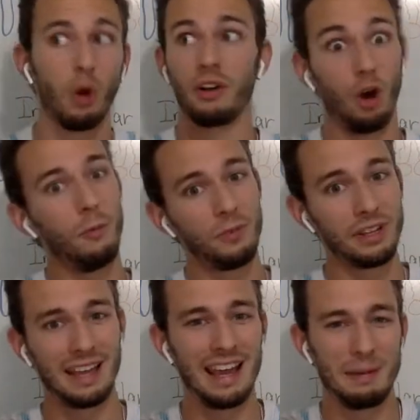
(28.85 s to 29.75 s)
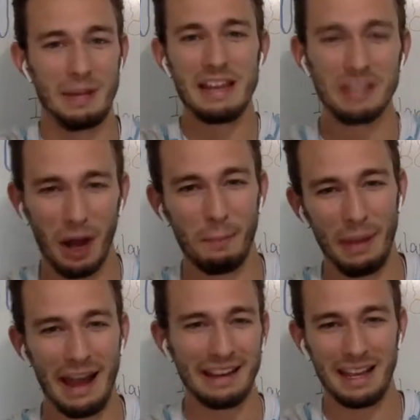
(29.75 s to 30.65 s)
Well, hopefully, gain
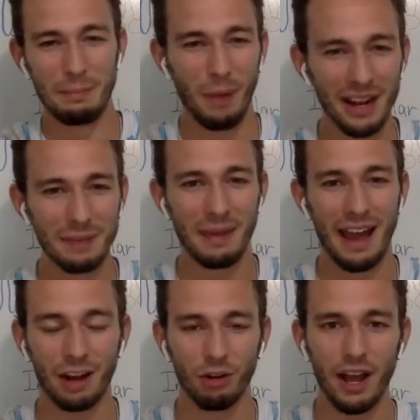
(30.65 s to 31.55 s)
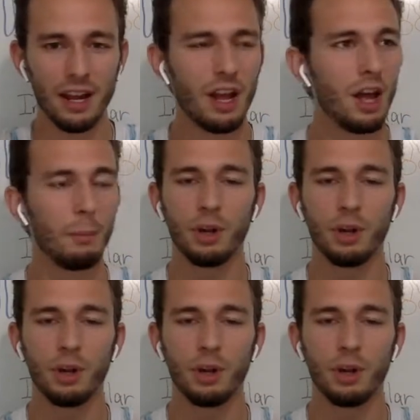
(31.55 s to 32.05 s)
income back, gain money back, right?